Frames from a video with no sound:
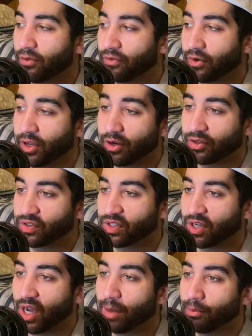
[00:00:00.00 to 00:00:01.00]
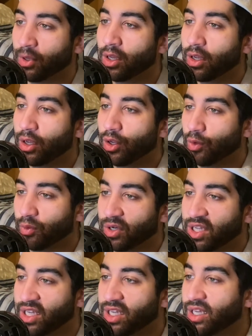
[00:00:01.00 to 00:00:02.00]
for years to come when
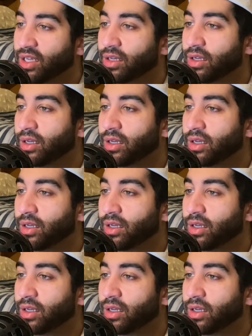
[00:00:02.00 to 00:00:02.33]
he,